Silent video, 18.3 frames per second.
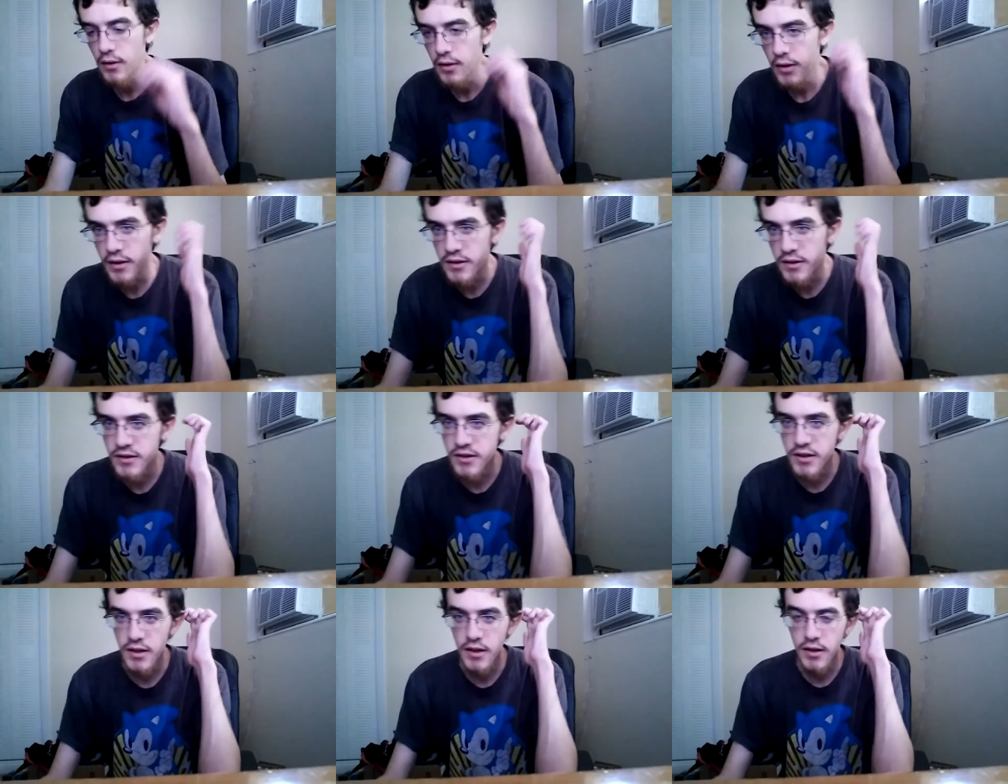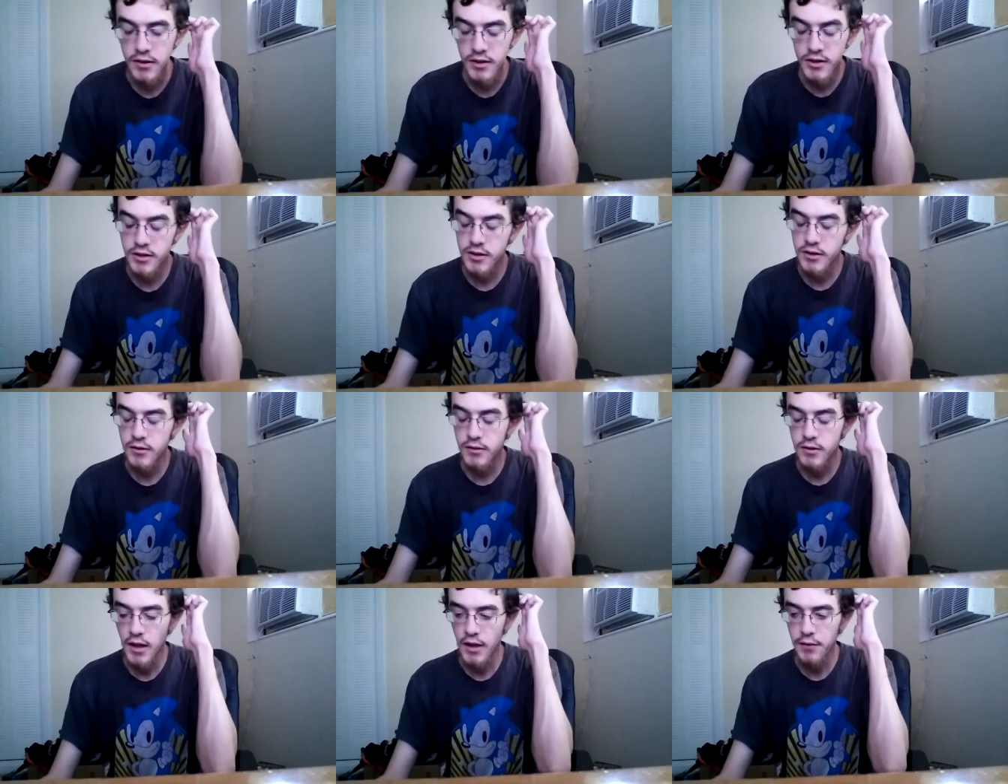it's just
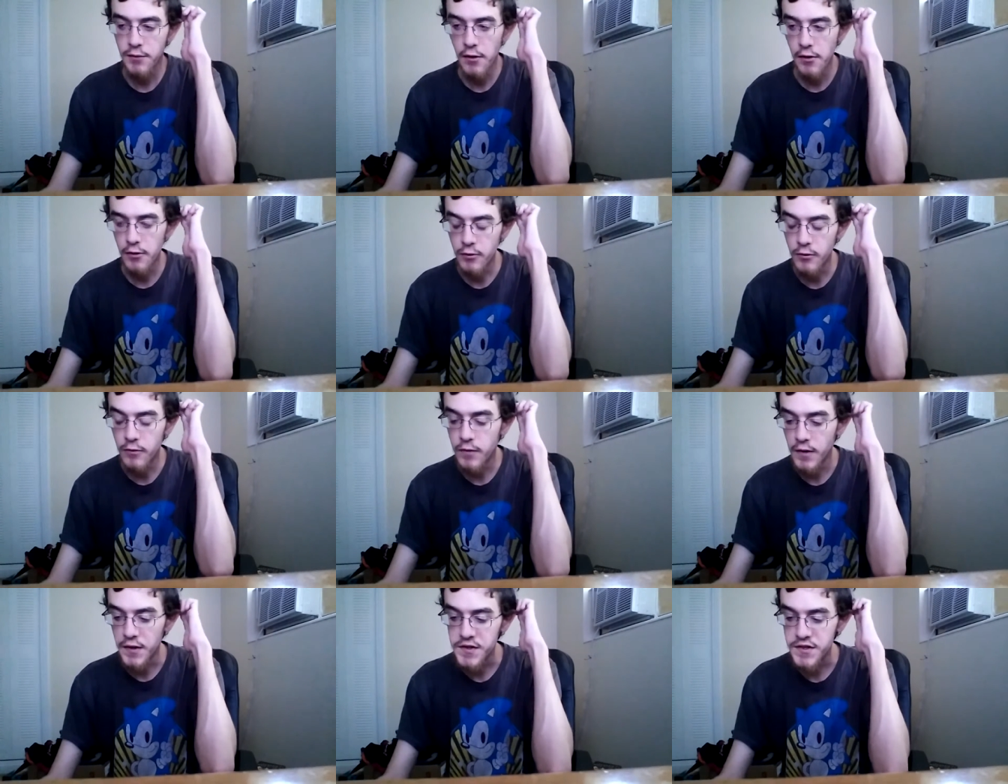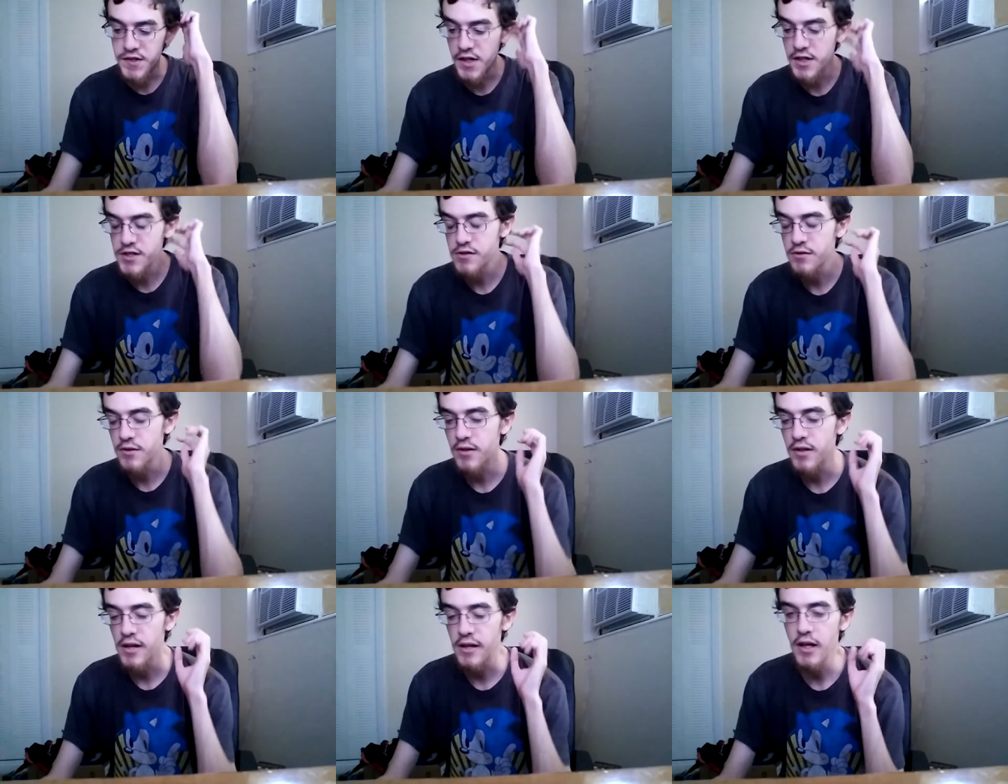kind of a little fun section
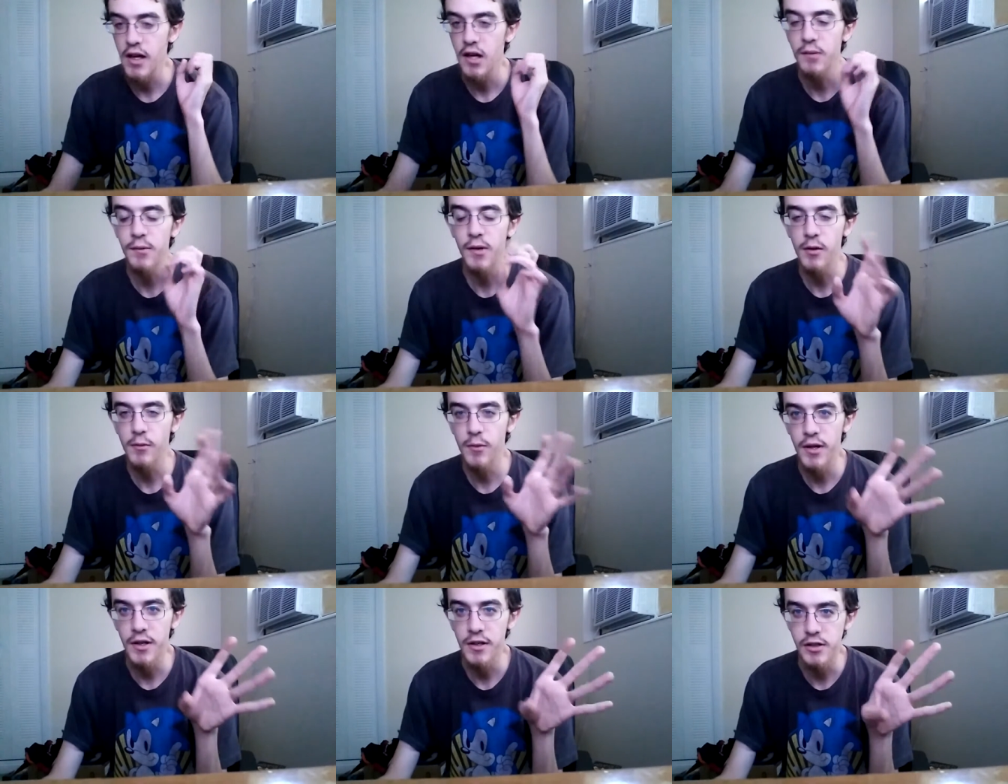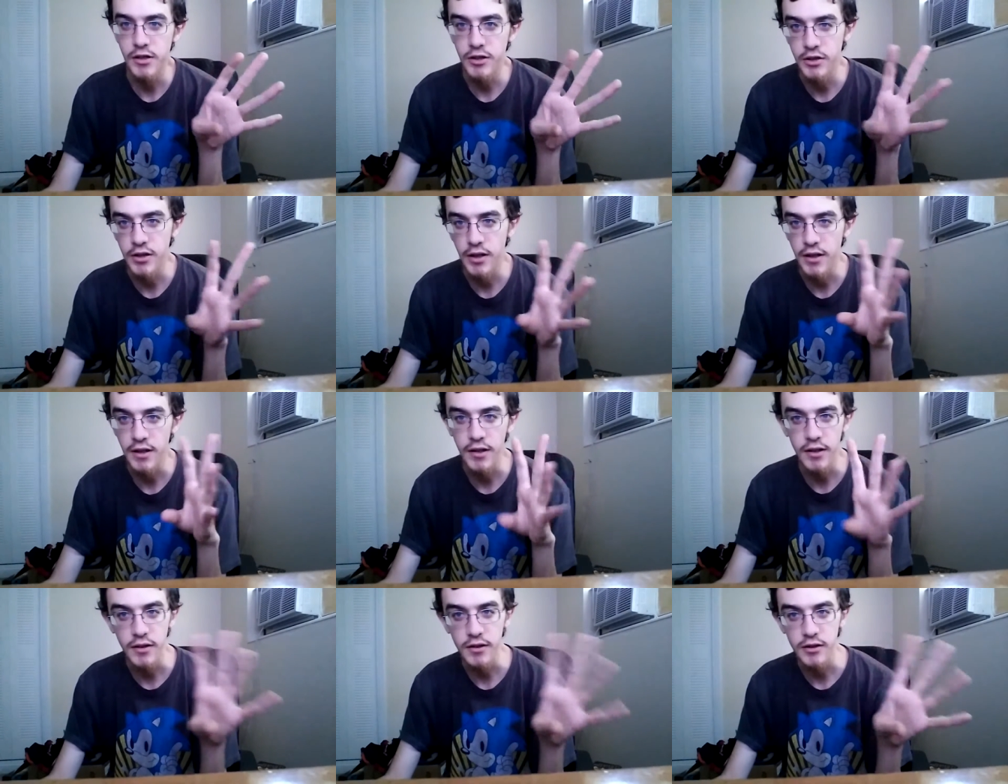of like how many ways
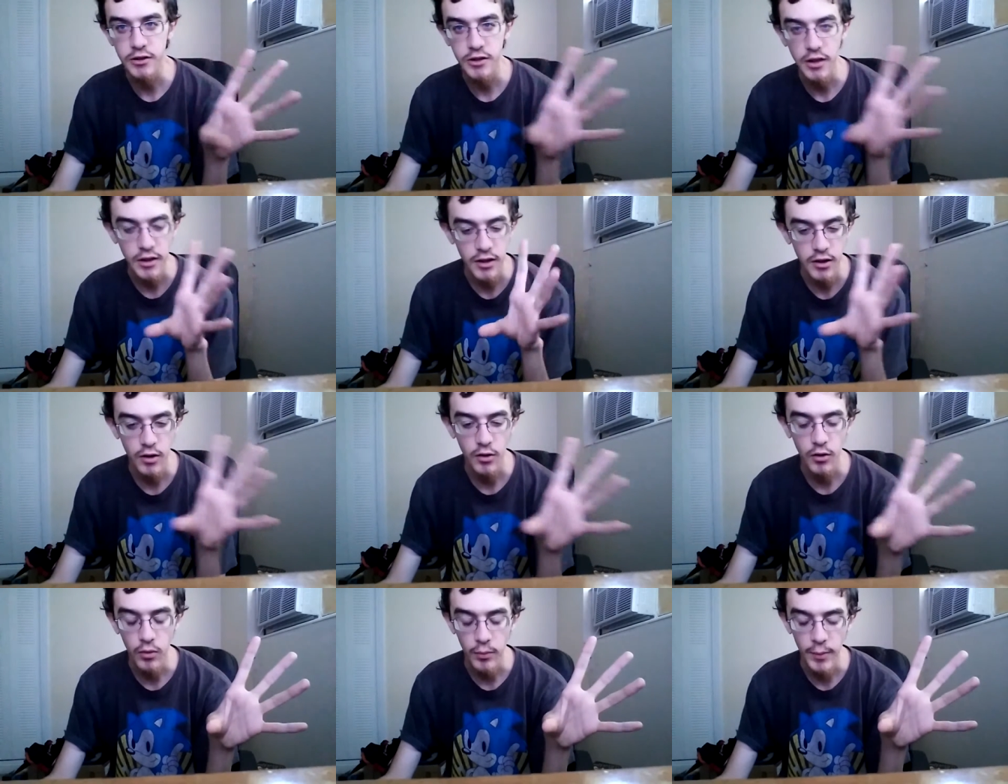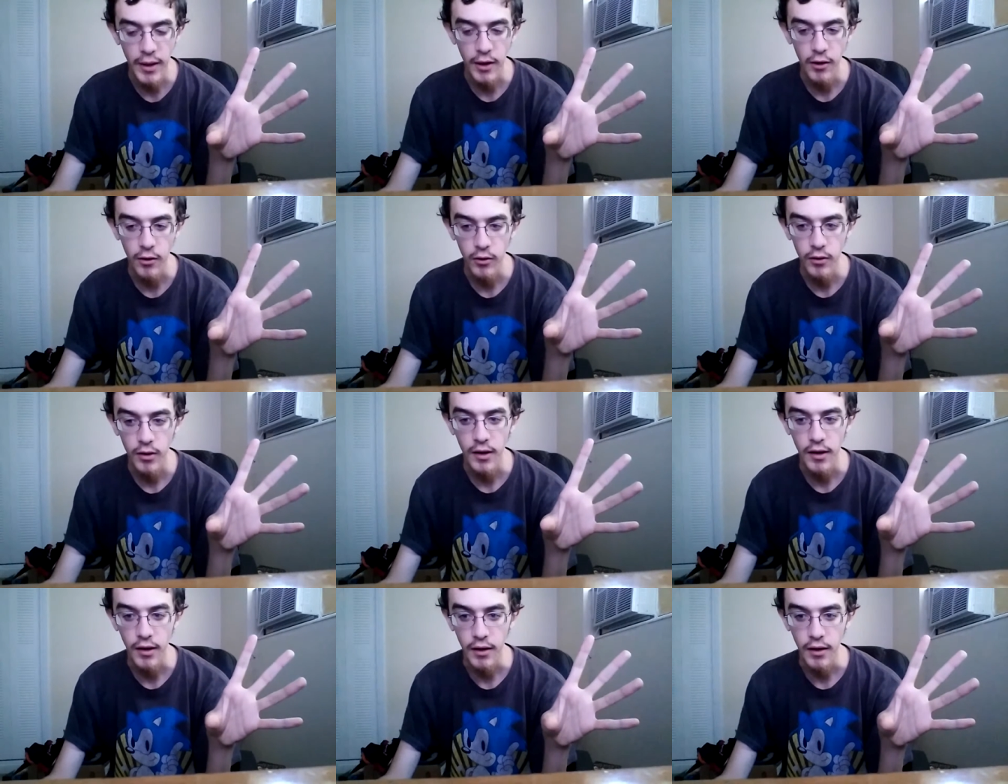it can just like go about.